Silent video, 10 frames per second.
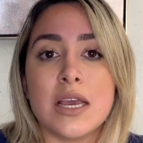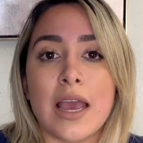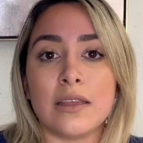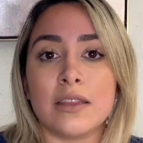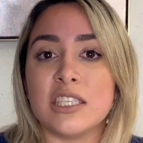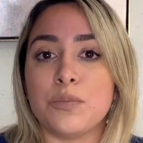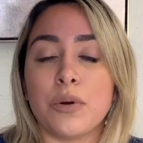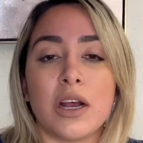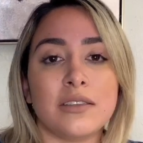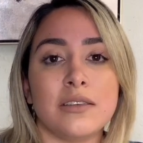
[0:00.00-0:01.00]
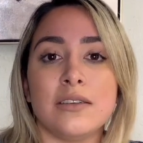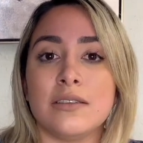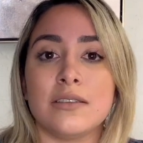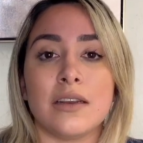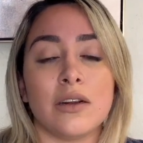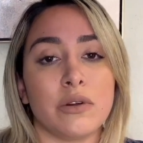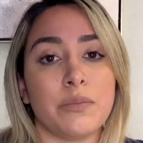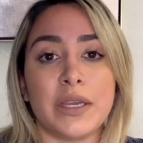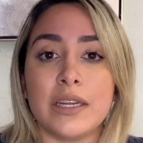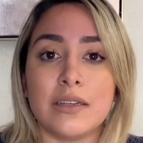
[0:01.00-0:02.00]
This process is going to
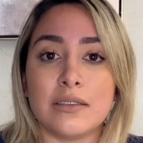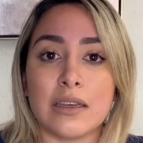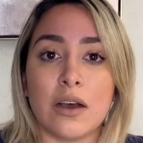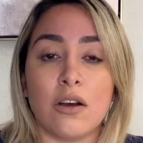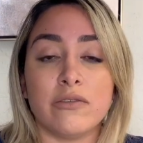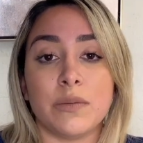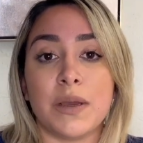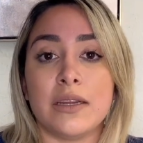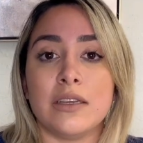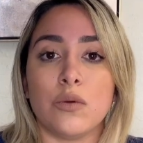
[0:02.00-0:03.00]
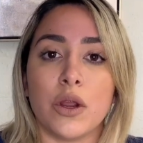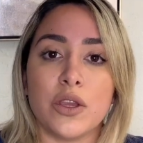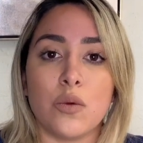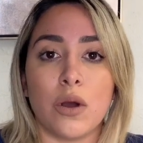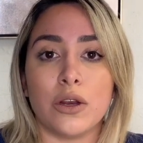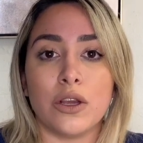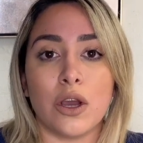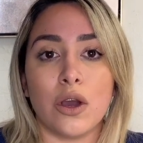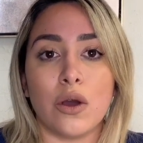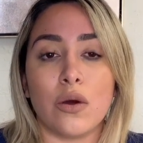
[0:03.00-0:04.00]
repeat itself depending where you want to
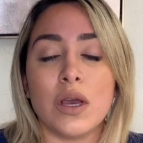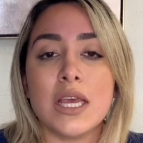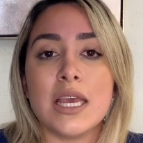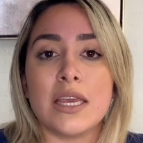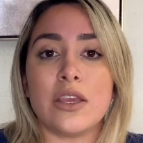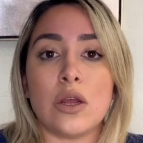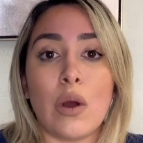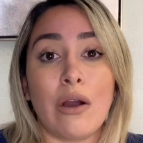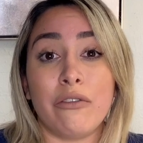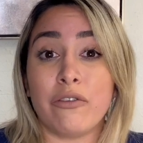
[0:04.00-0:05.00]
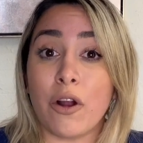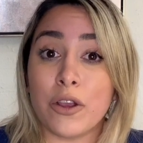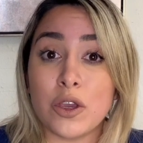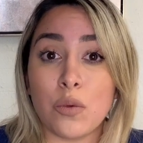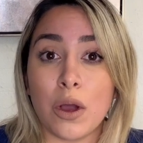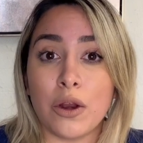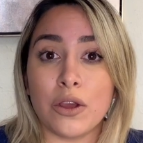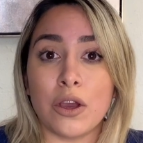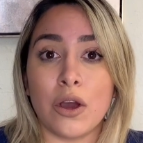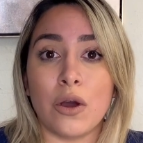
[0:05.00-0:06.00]
go, you know, how far you want to
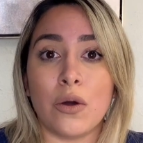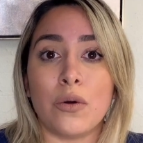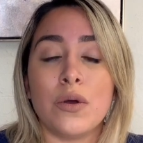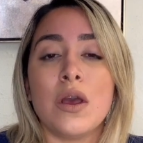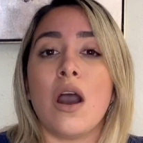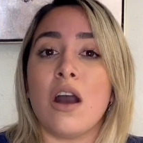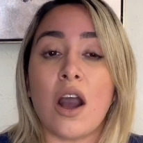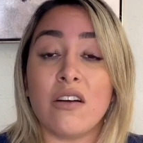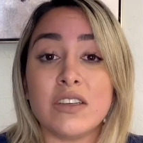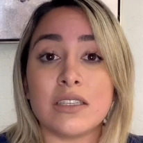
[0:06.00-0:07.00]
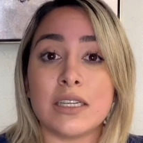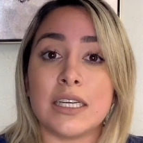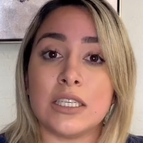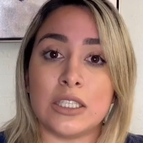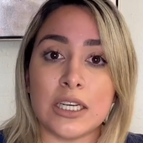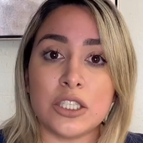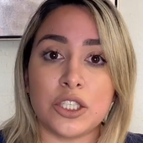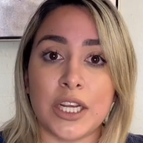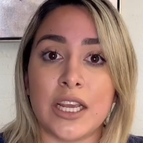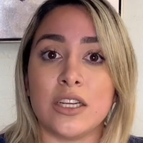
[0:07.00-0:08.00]
go. Obviously, it does
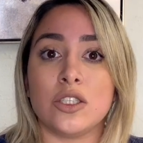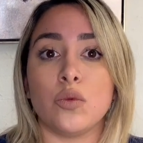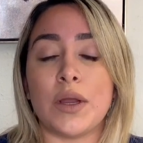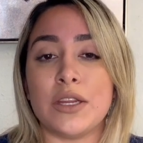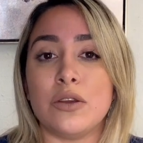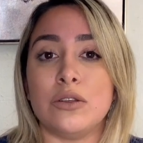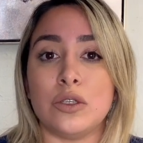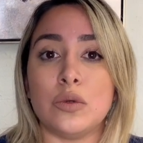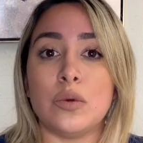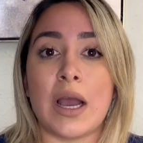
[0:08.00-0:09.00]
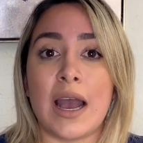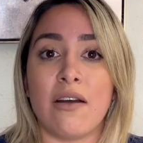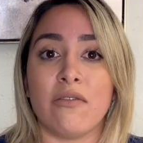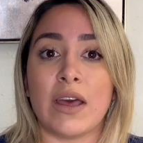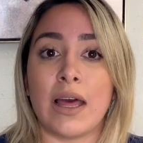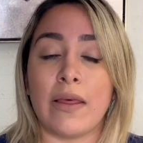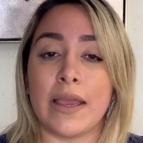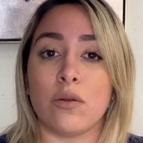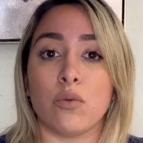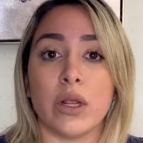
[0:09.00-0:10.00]
change when you do have that
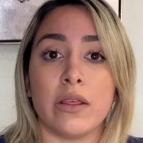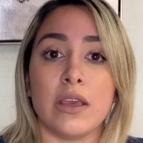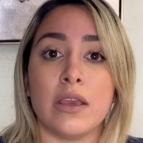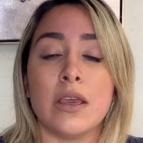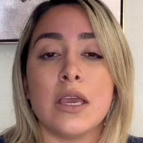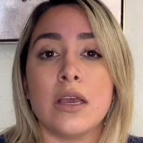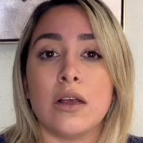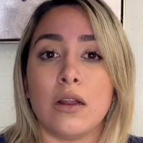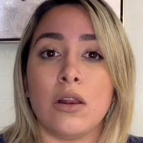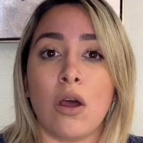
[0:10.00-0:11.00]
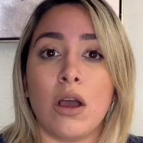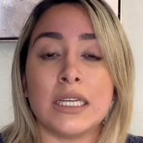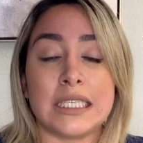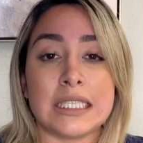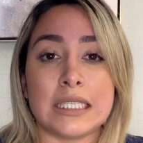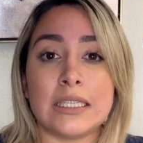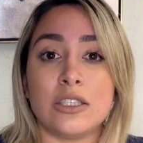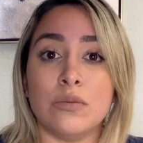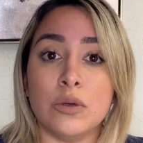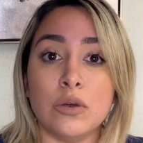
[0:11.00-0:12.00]
like really long
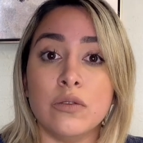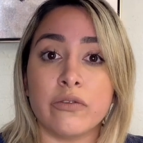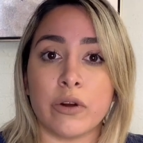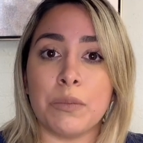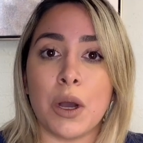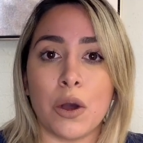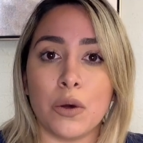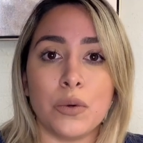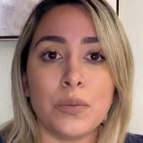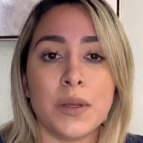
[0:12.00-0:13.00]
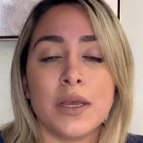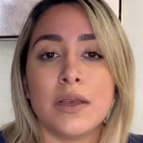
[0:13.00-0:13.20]
distance move from home.